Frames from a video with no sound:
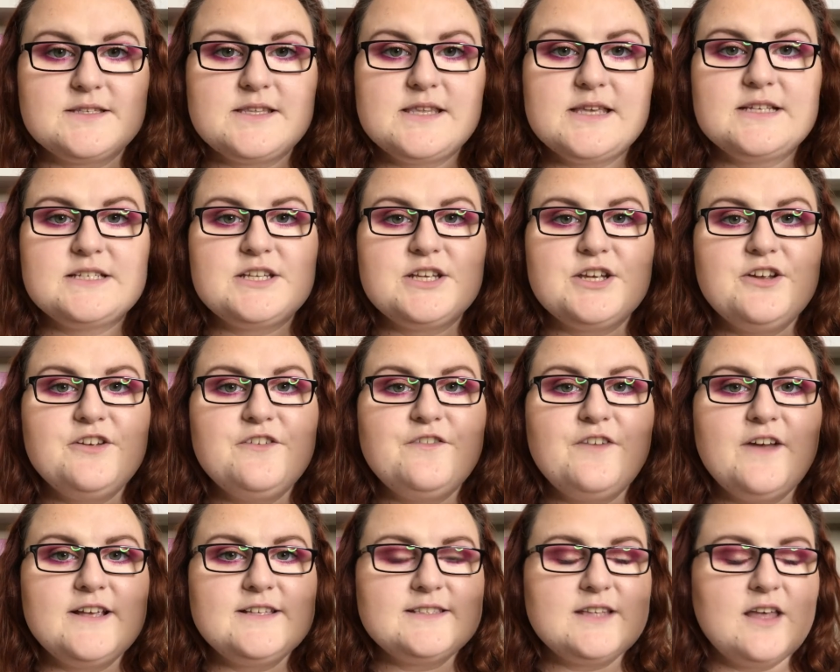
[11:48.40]
So the Too
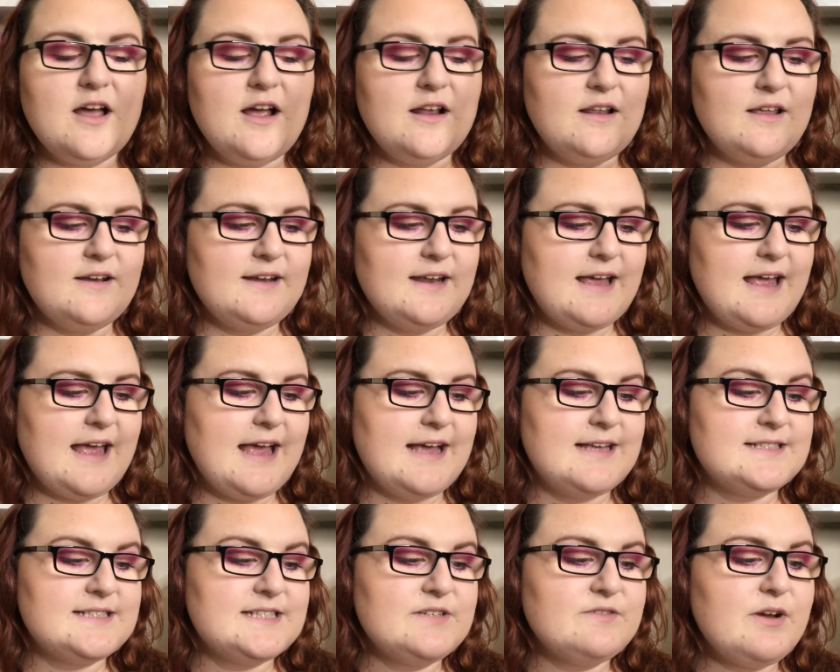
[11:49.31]
Faced eyeliner
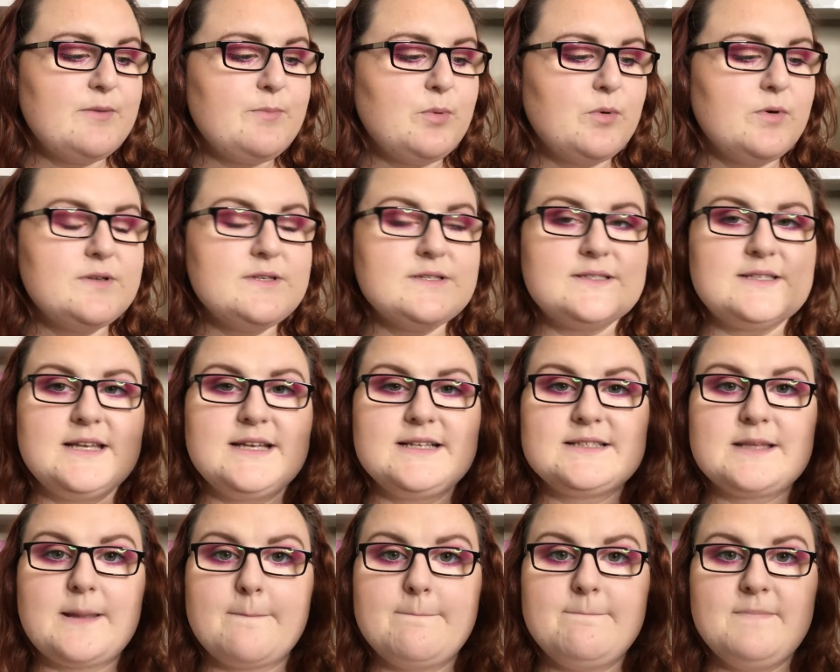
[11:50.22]
has 0.6
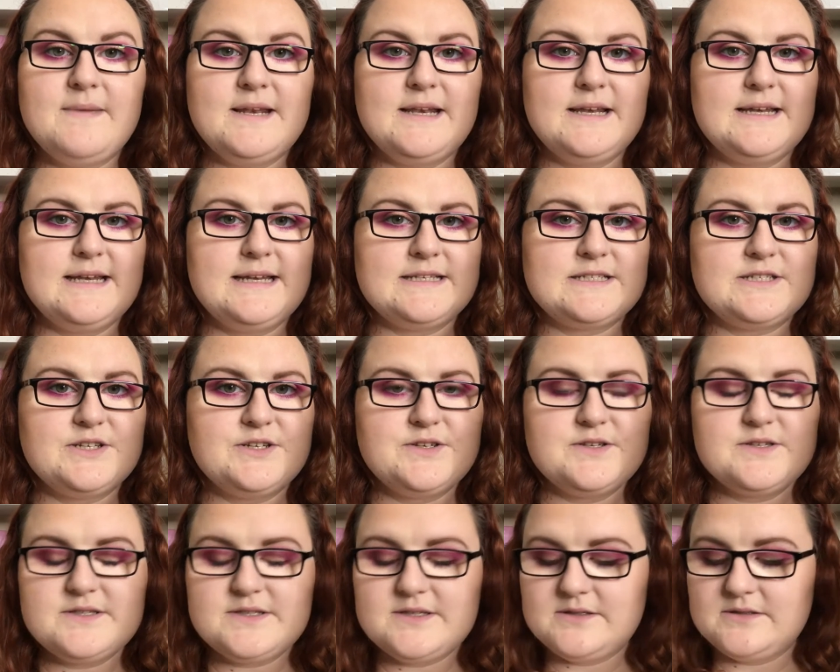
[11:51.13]

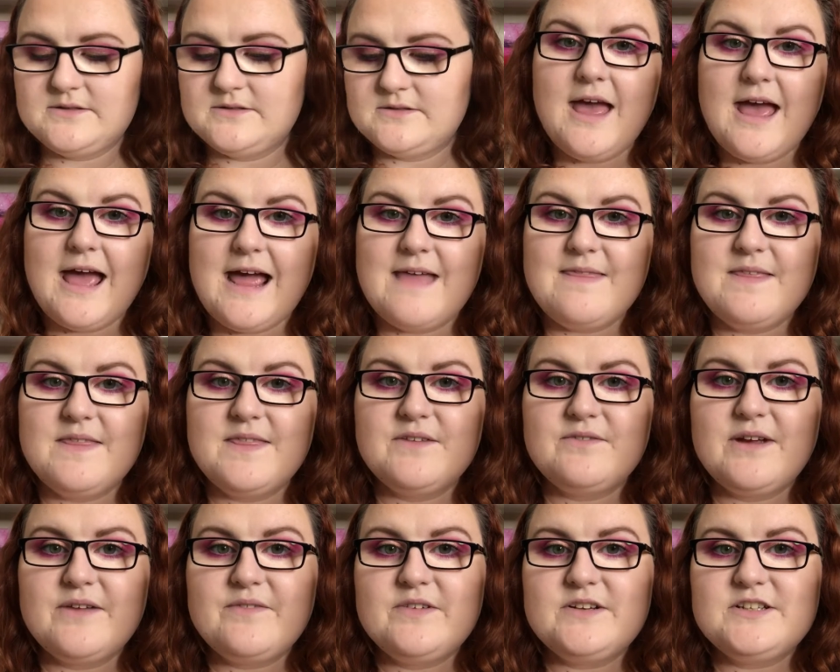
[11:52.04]
millilitres and then
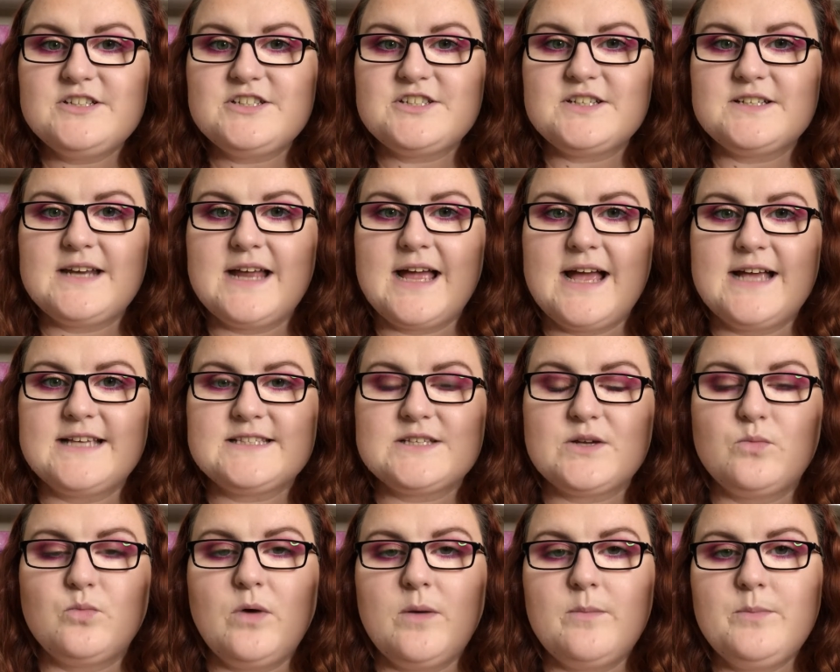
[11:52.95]
the Revolution has
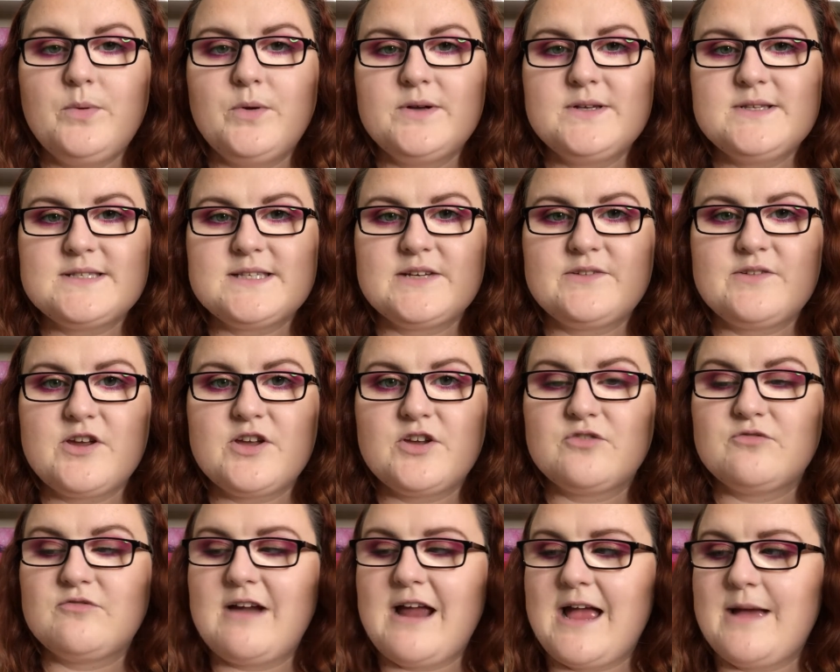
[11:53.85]
1.0
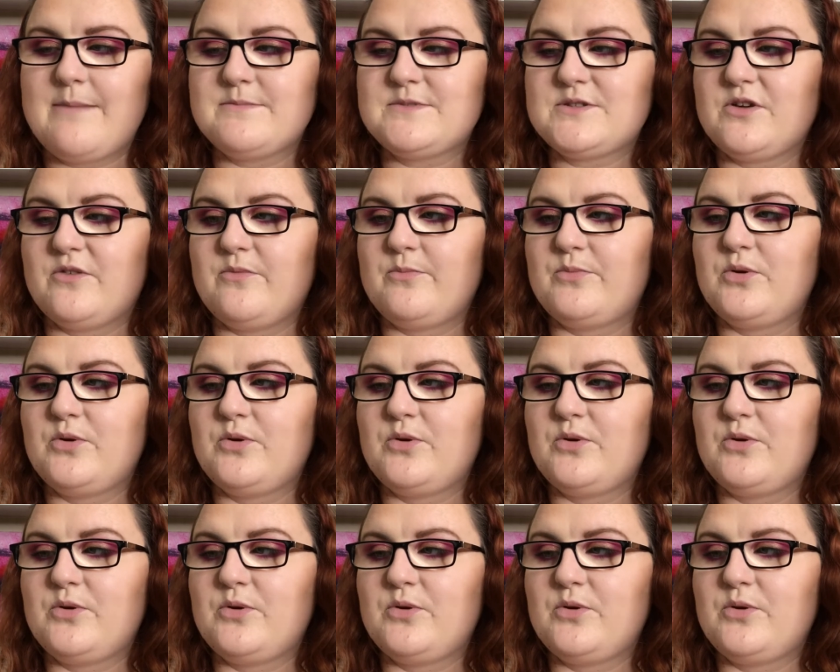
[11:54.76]
grams of